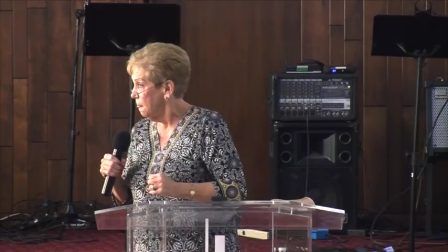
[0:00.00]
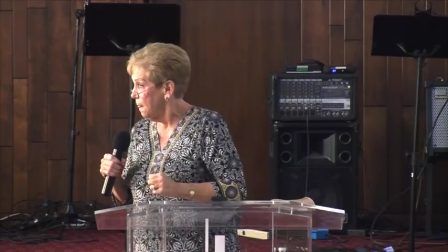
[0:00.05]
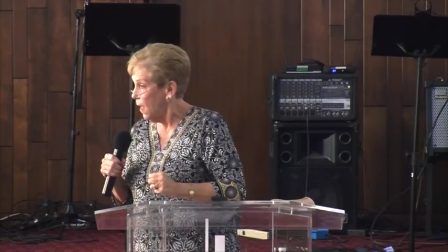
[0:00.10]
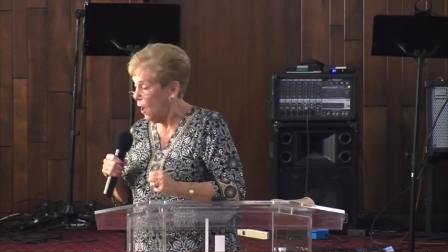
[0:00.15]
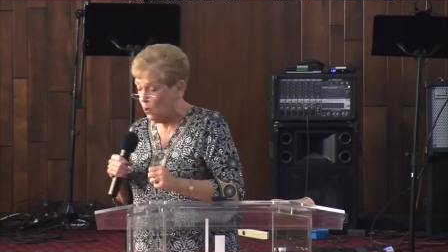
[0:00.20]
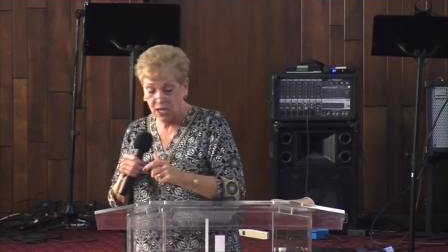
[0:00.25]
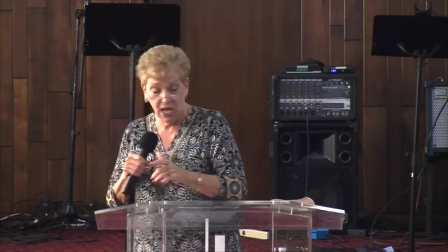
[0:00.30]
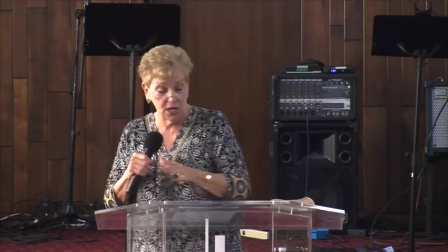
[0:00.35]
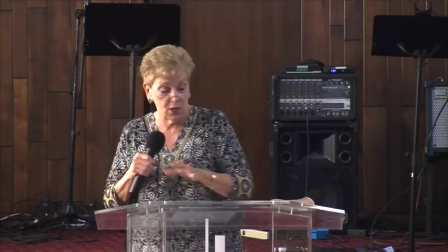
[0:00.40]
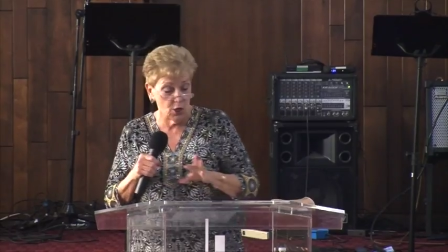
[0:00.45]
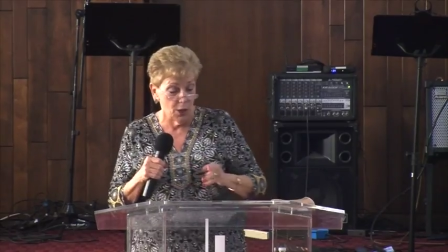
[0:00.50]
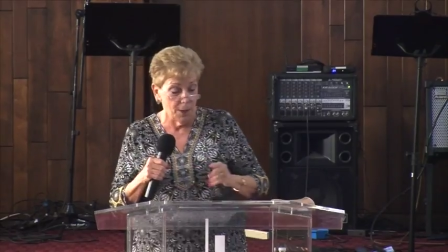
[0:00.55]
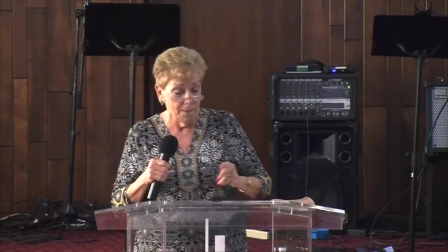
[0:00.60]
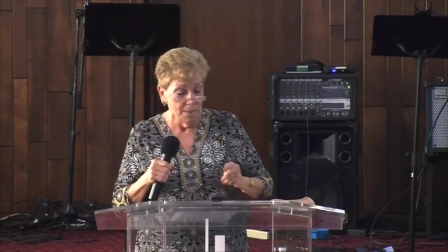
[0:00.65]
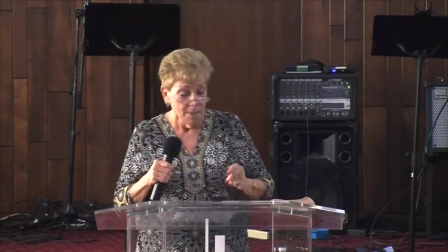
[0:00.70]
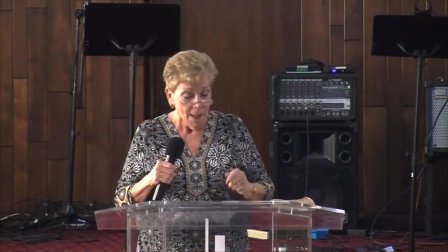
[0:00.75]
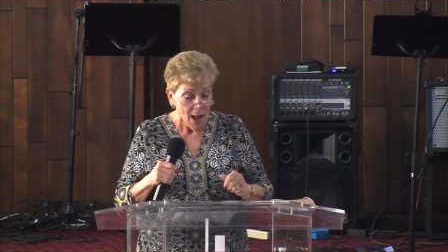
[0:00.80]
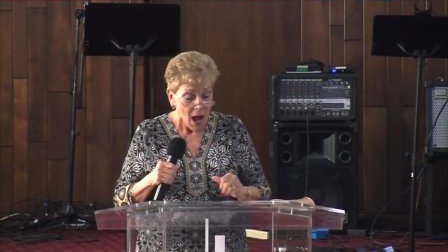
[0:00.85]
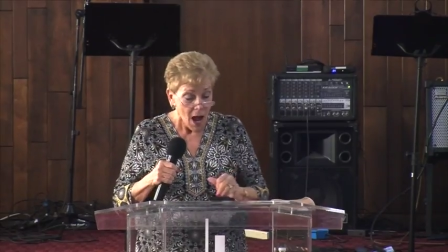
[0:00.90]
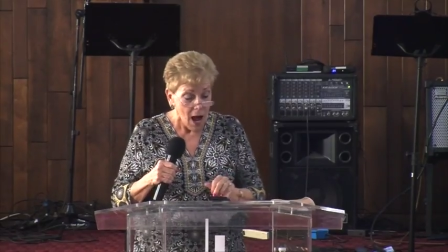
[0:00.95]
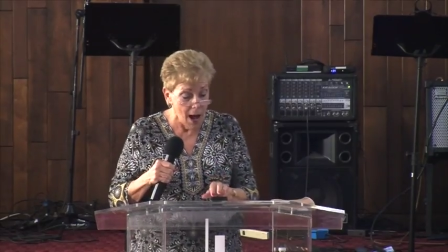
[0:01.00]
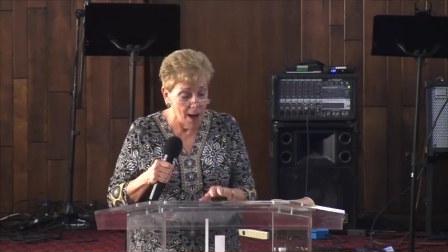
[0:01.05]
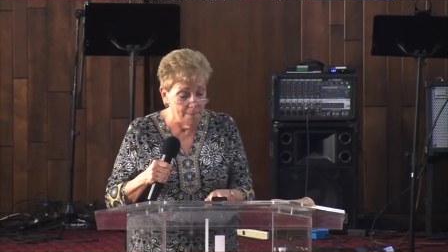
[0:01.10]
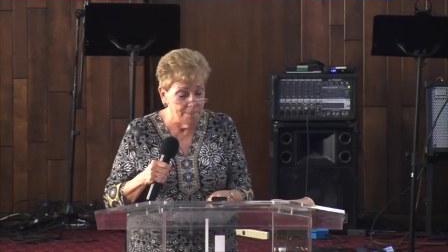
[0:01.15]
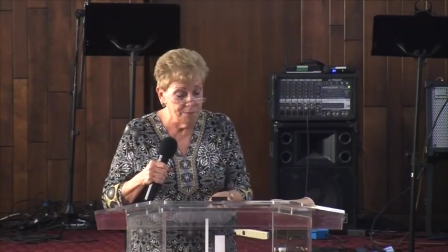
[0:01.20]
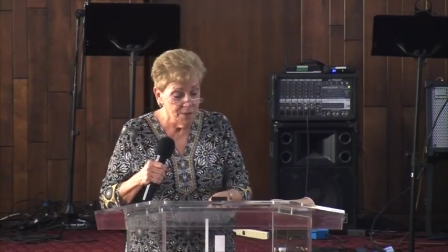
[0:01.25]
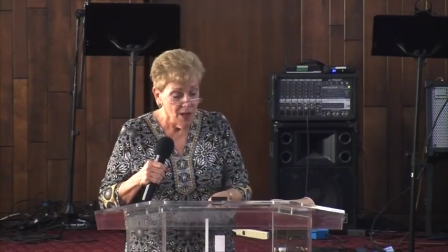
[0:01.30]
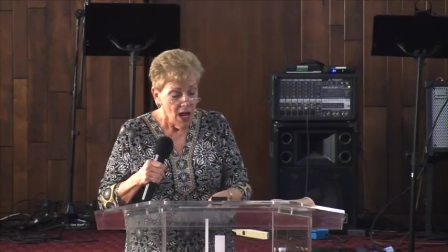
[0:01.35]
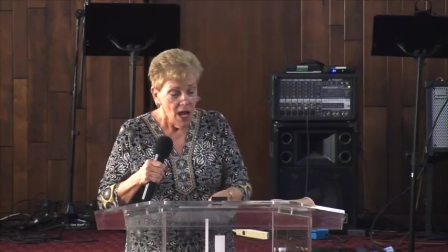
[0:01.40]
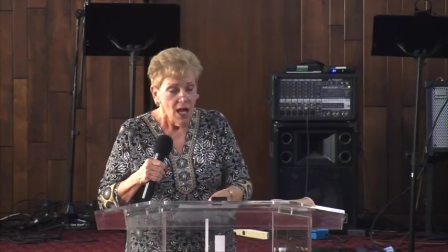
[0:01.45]
Okay, good.
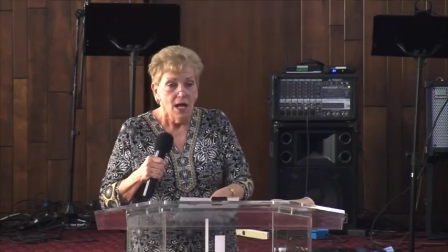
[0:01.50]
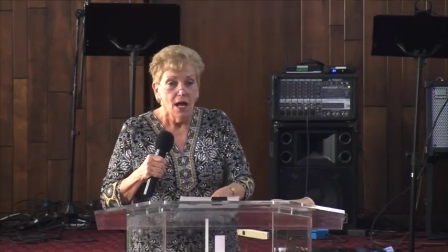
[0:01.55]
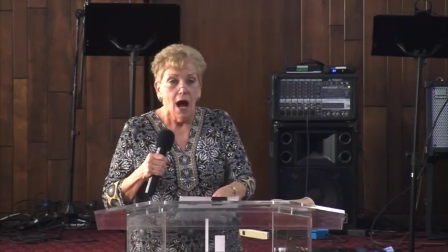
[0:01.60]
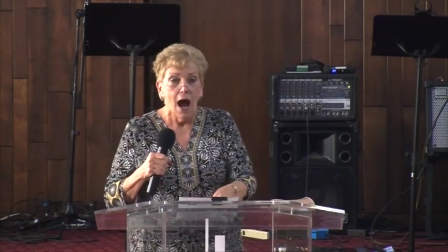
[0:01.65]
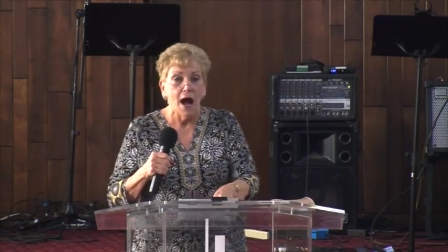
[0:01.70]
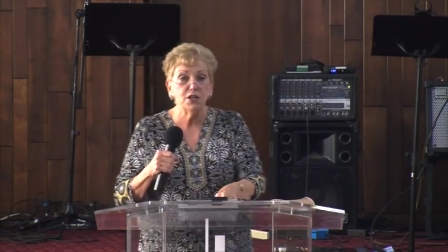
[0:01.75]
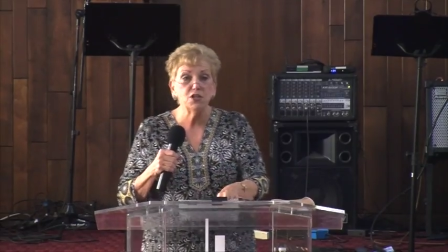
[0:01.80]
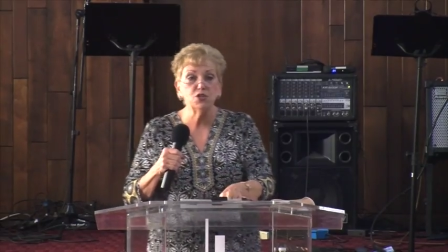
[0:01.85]
Um, I